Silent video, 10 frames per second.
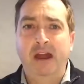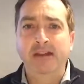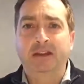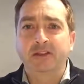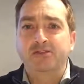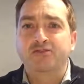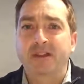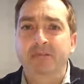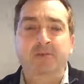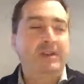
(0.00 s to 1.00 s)
and you can
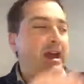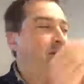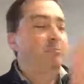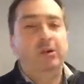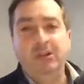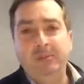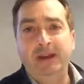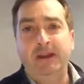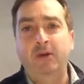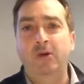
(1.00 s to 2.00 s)
shrink them down and put them
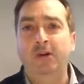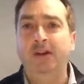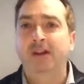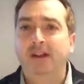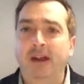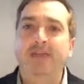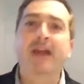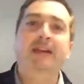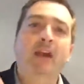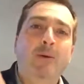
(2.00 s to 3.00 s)
in a corner and
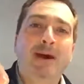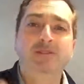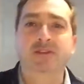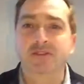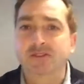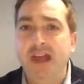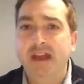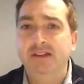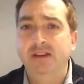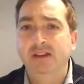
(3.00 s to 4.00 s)
then go out on
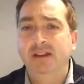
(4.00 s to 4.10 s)
stage.